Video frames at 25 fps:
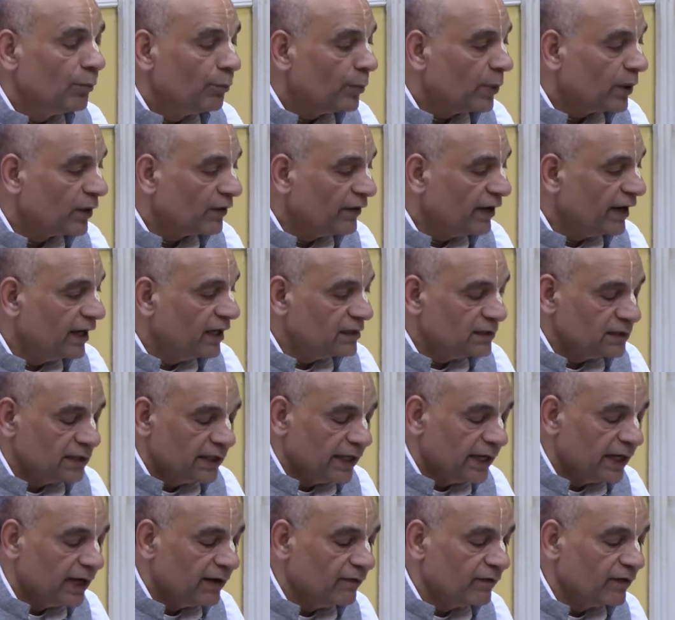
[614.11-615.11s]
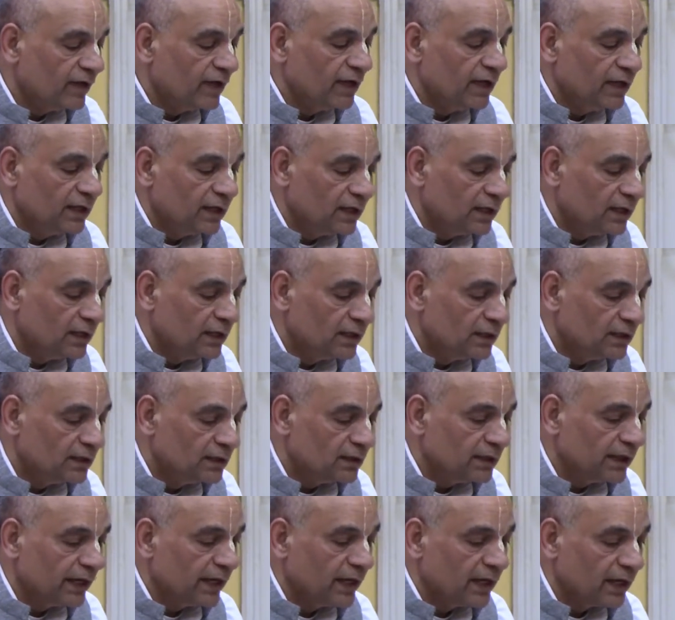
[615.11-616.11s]
pervades
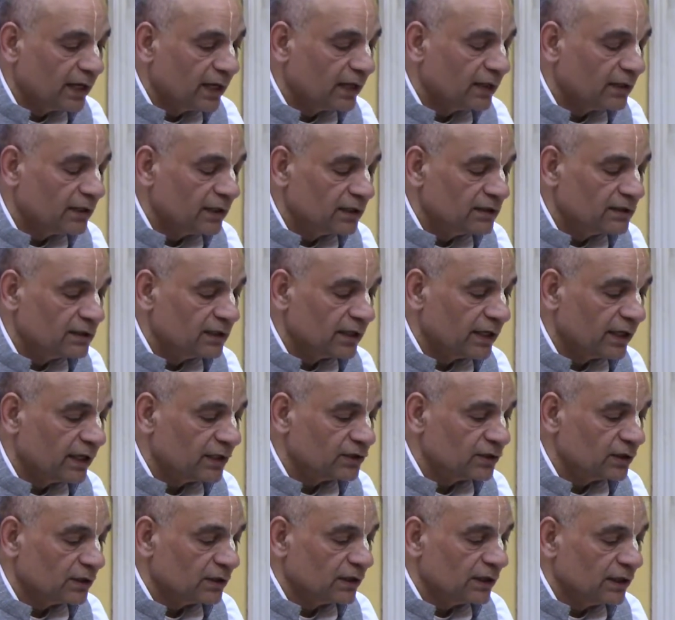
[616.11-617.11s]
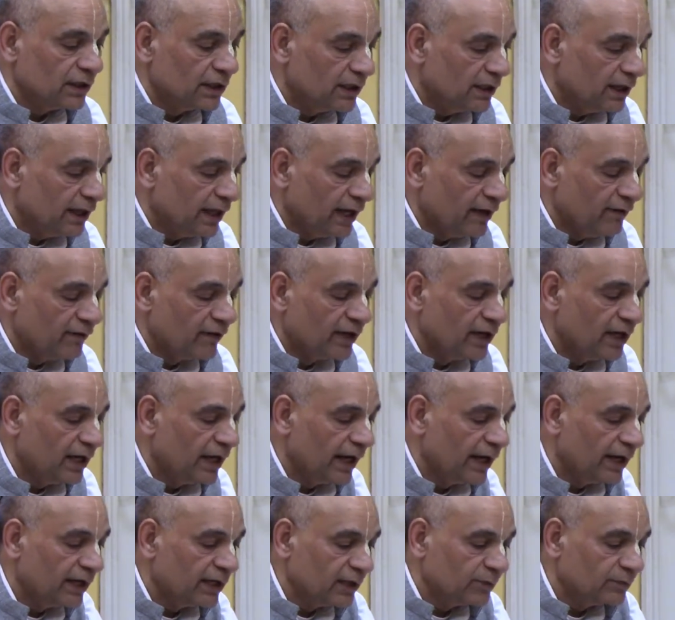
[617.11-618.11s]
everything in this creation, every
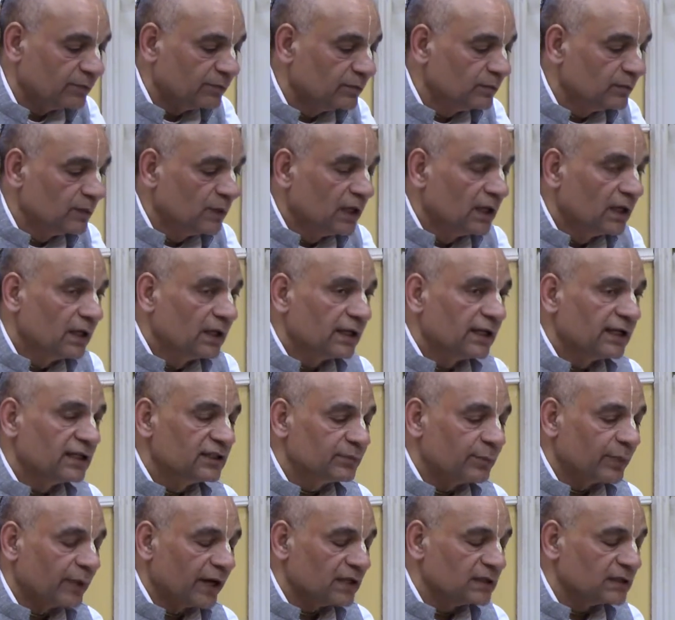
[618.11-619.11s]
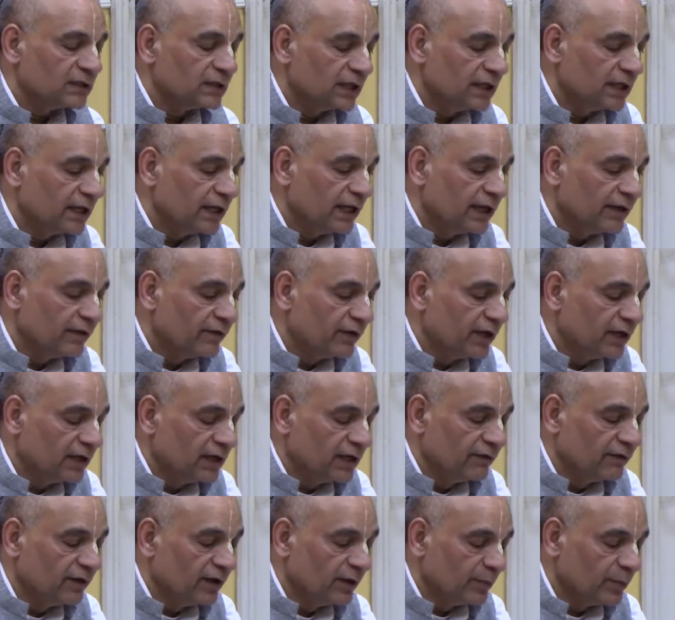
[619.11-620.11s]
atom. He's present in every
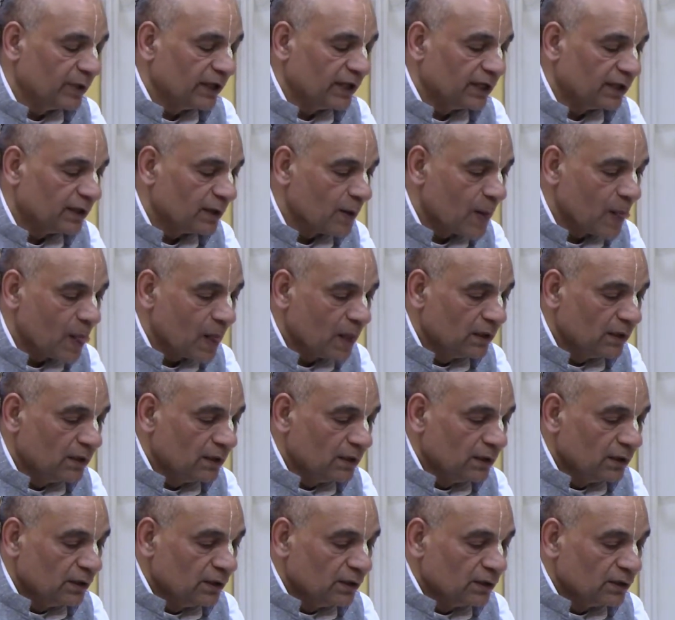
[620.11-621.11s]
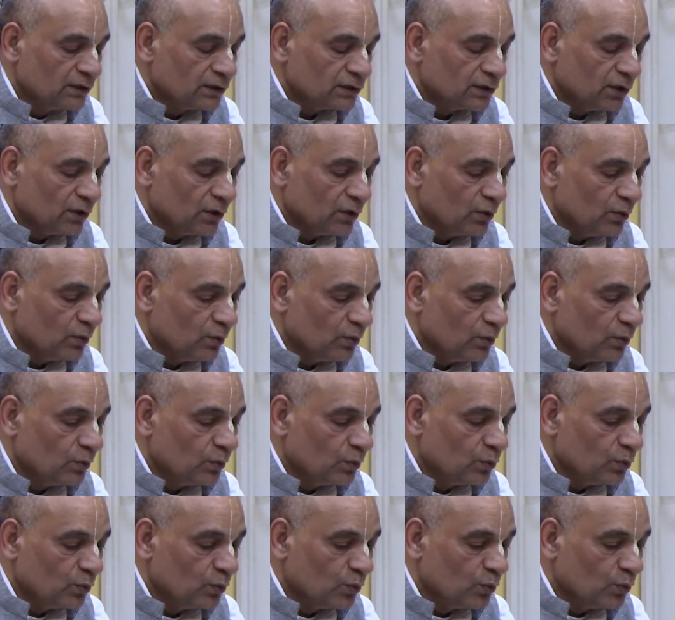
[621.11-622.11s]
living being. So
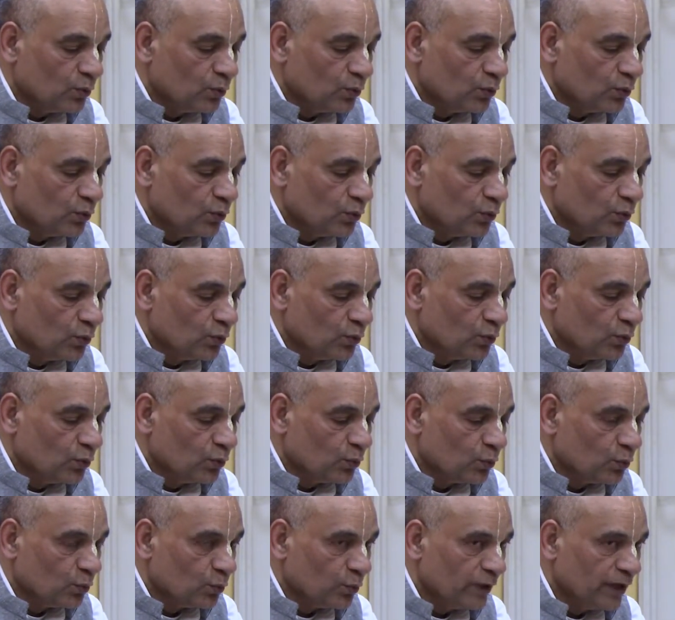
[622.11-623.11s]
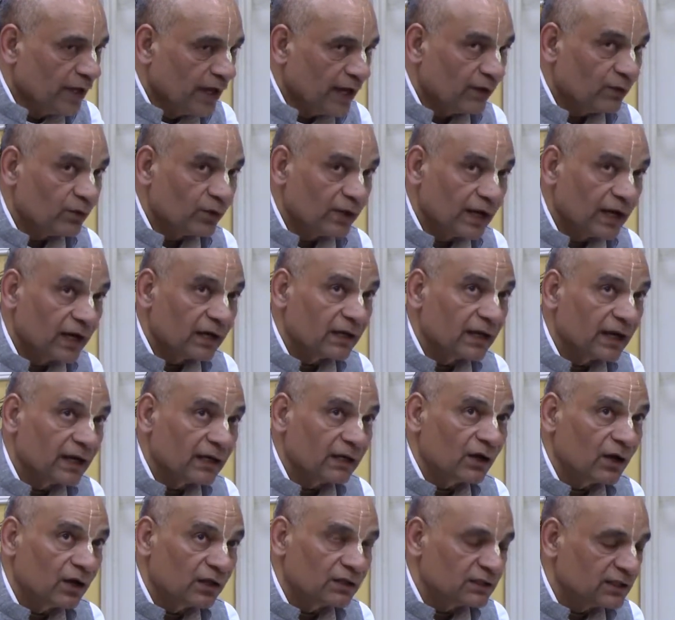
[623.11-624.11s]
we have to get
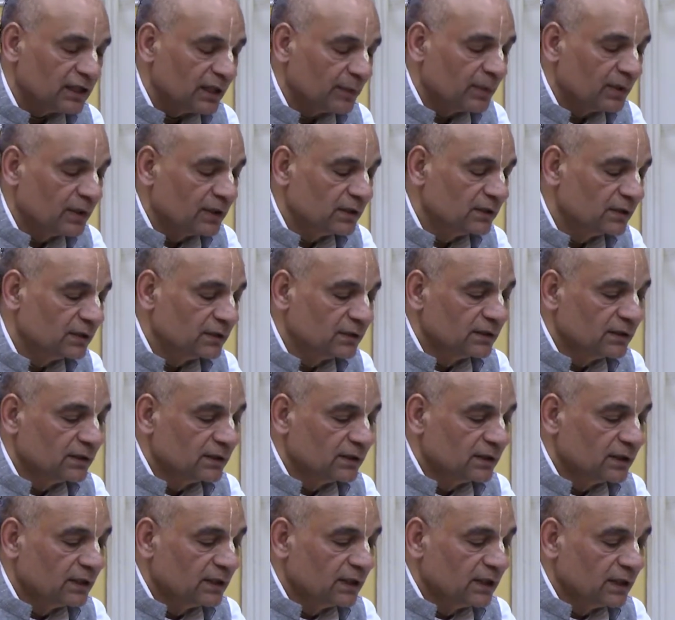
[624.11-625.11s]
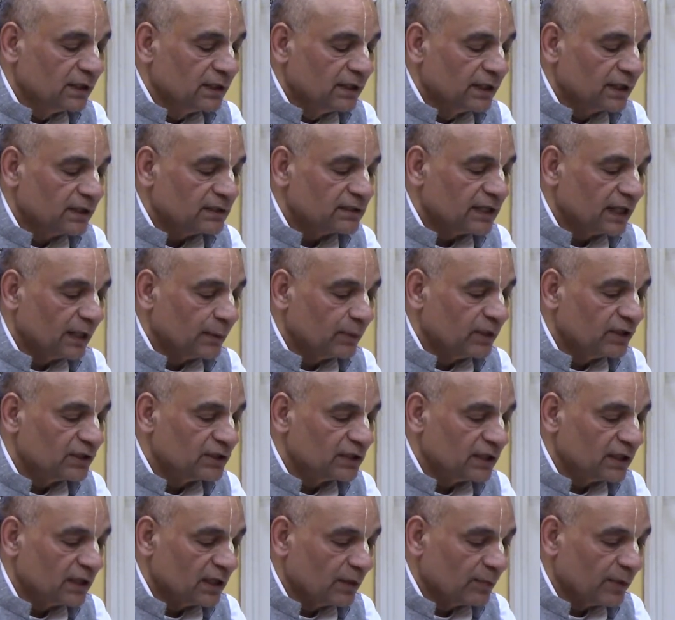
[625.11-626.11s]
that concept established
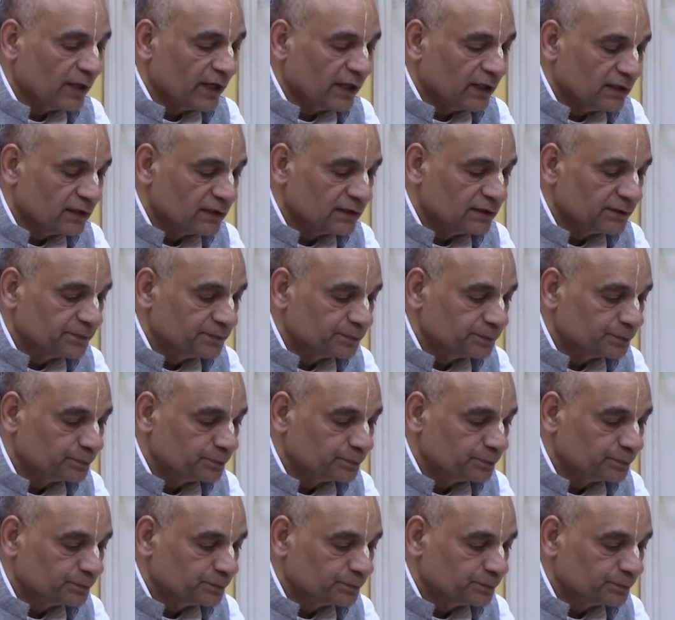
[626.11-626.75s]
in our minds.